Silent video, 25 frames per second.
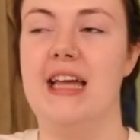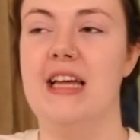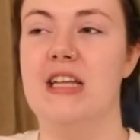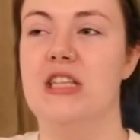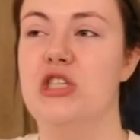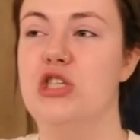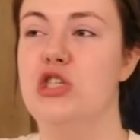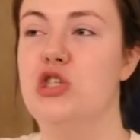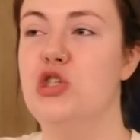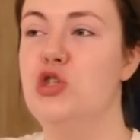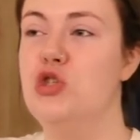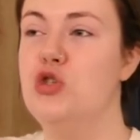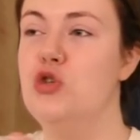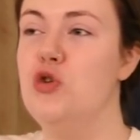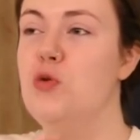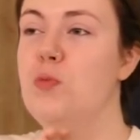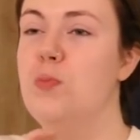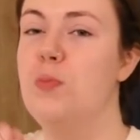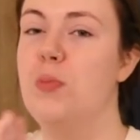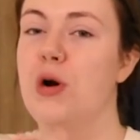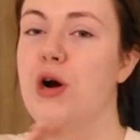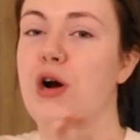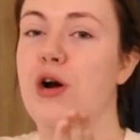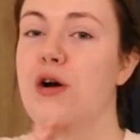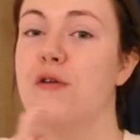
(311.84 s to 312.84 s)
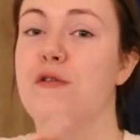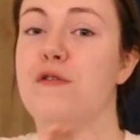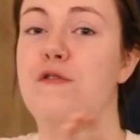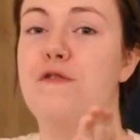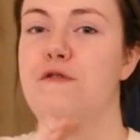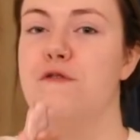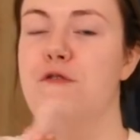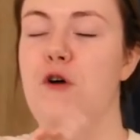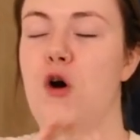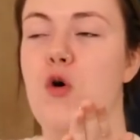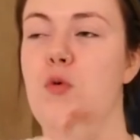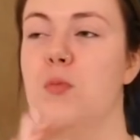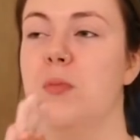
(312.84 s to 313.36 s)
gets super
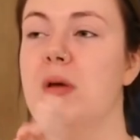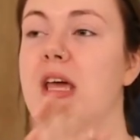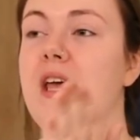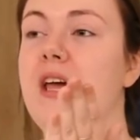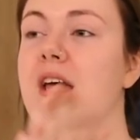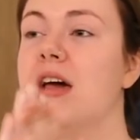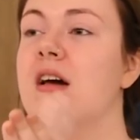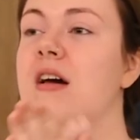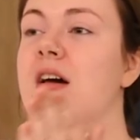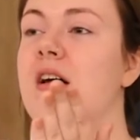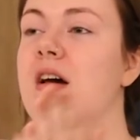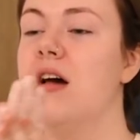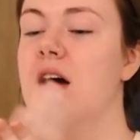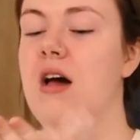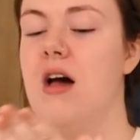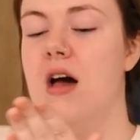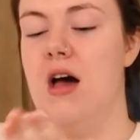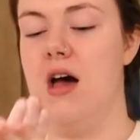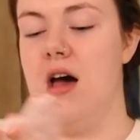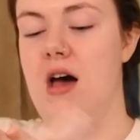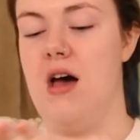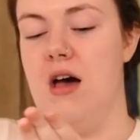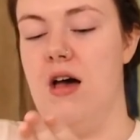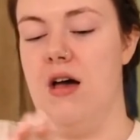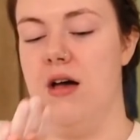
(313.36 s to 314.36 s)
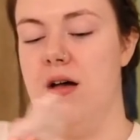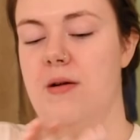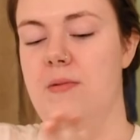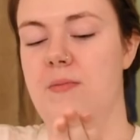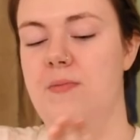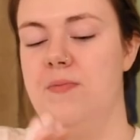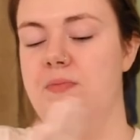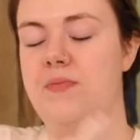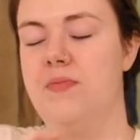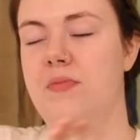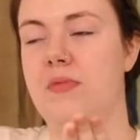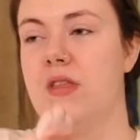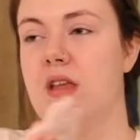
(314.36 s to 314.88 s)
foamy.
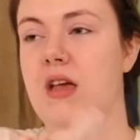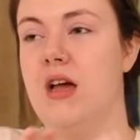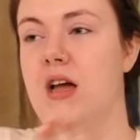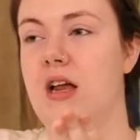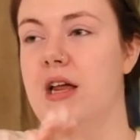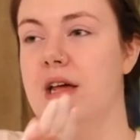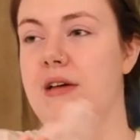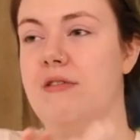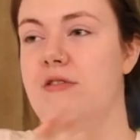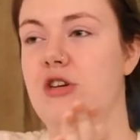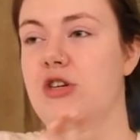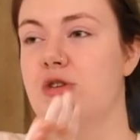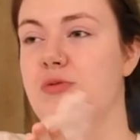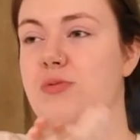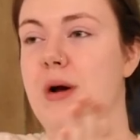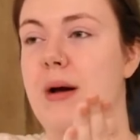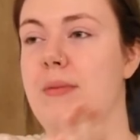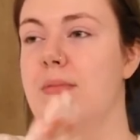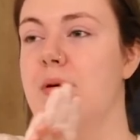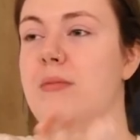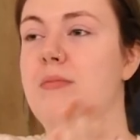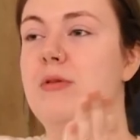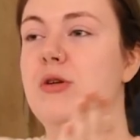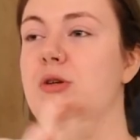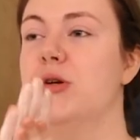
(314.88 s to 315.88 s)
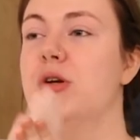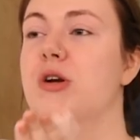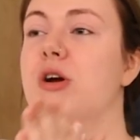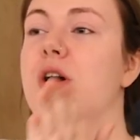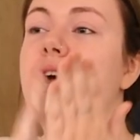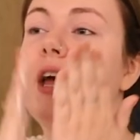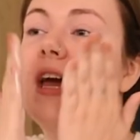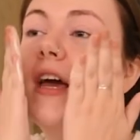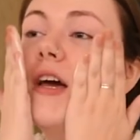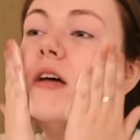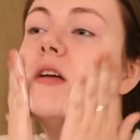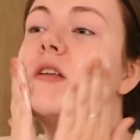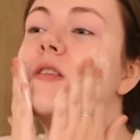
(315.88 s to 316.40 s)
Um, and you just rub it in between your
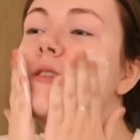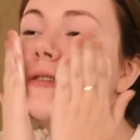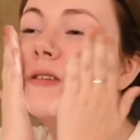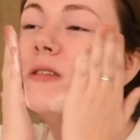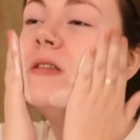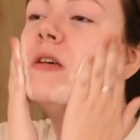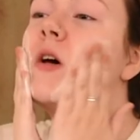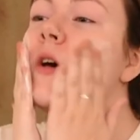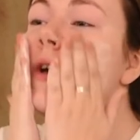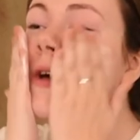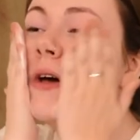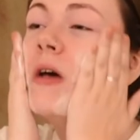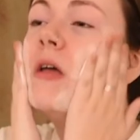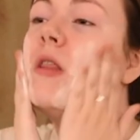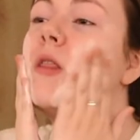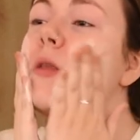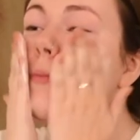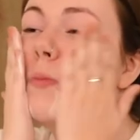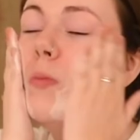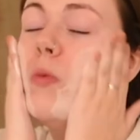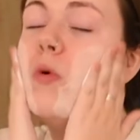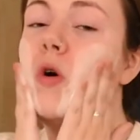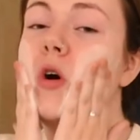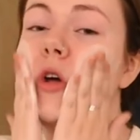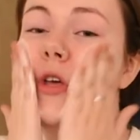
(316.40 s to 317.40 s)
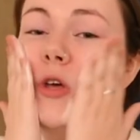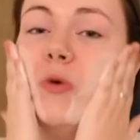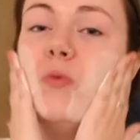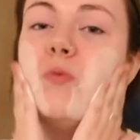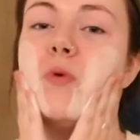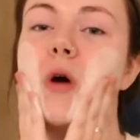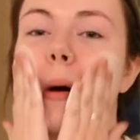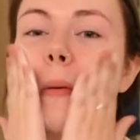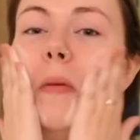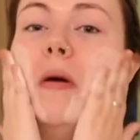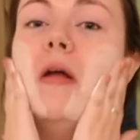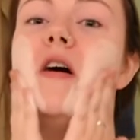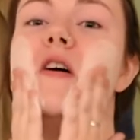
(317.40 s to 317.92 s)
hands, the more you
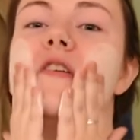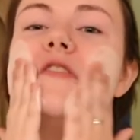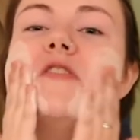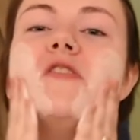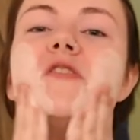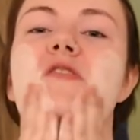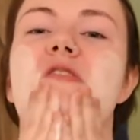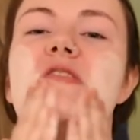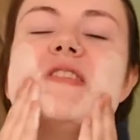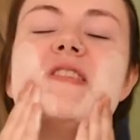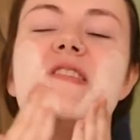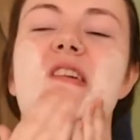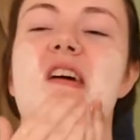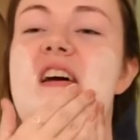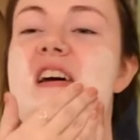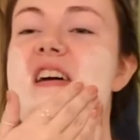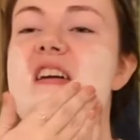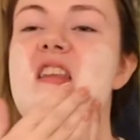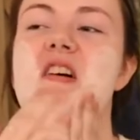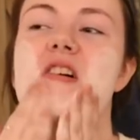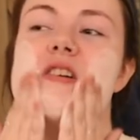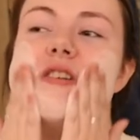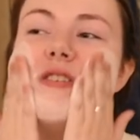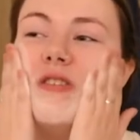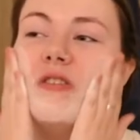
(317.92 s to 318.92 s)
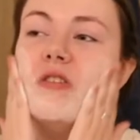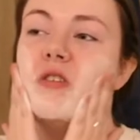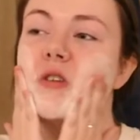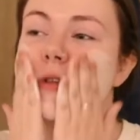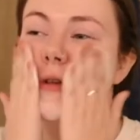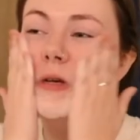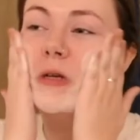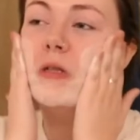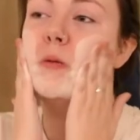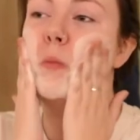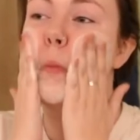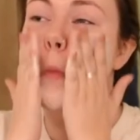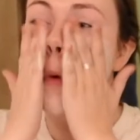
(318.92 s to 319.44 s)
rub it on your skin, it just
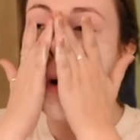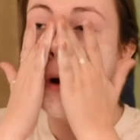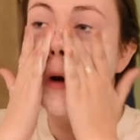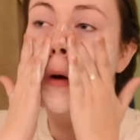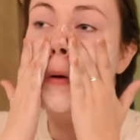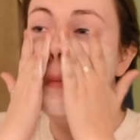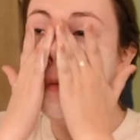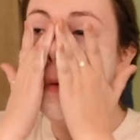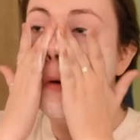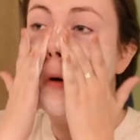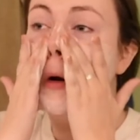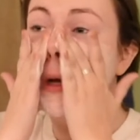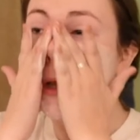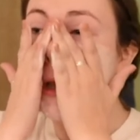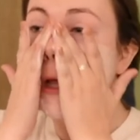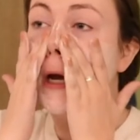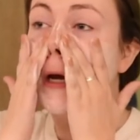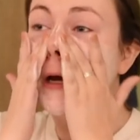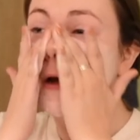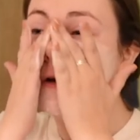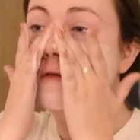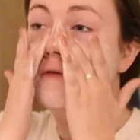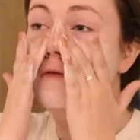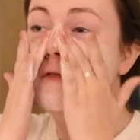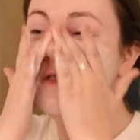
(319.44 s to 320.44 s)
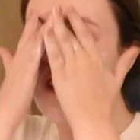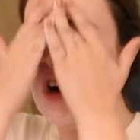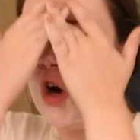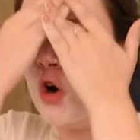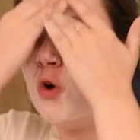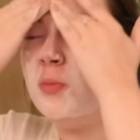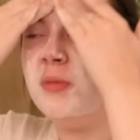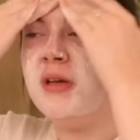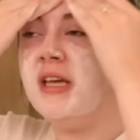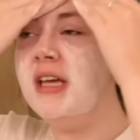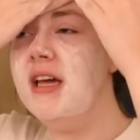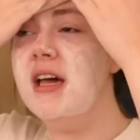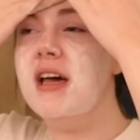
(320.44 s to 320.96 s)
gets more and more like
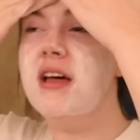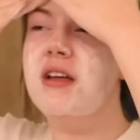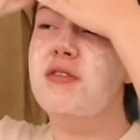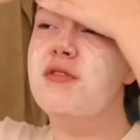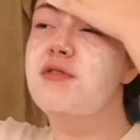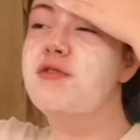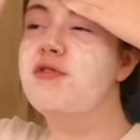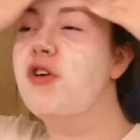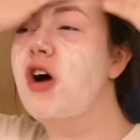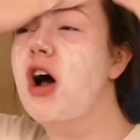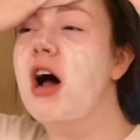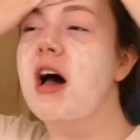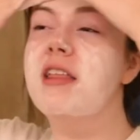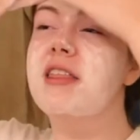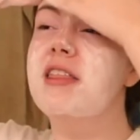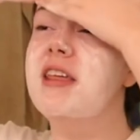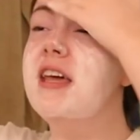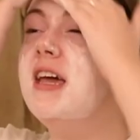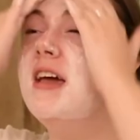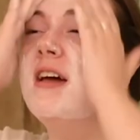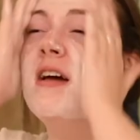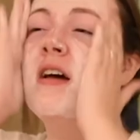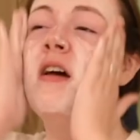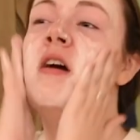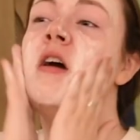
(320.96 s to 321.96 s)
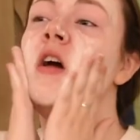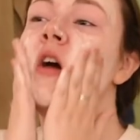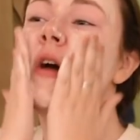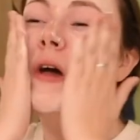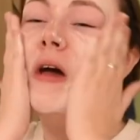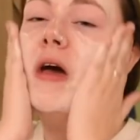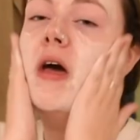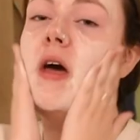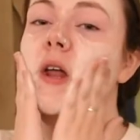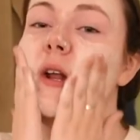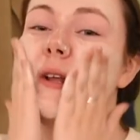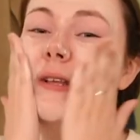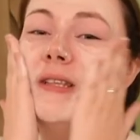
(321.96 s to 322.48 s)
foamy and frothy,
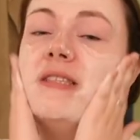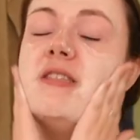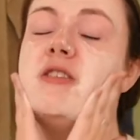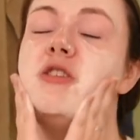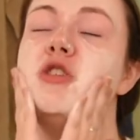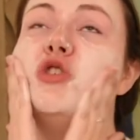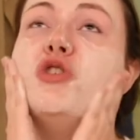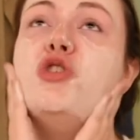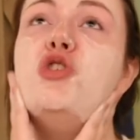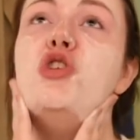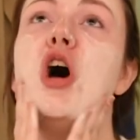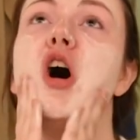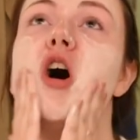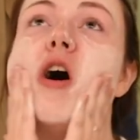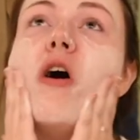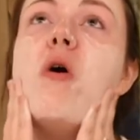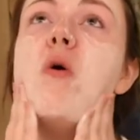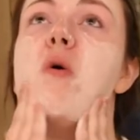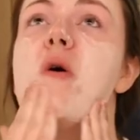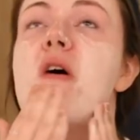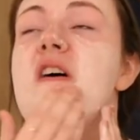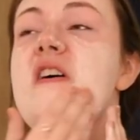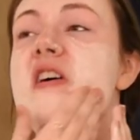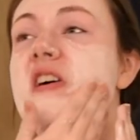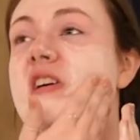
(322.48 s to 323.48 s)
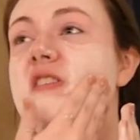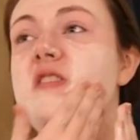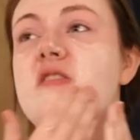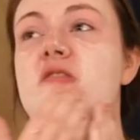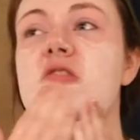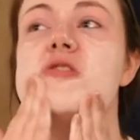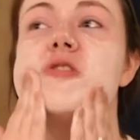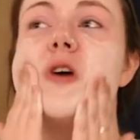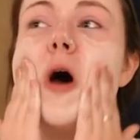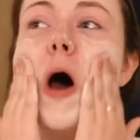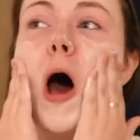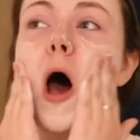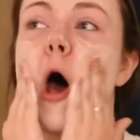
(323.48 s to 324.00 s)
and it's so
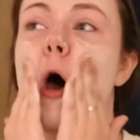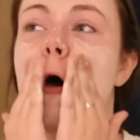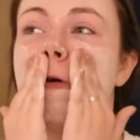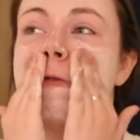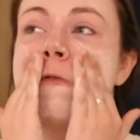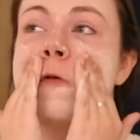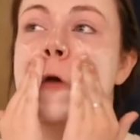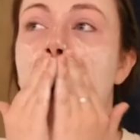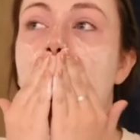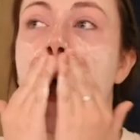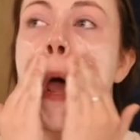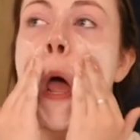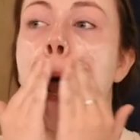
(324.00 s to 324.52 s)
soft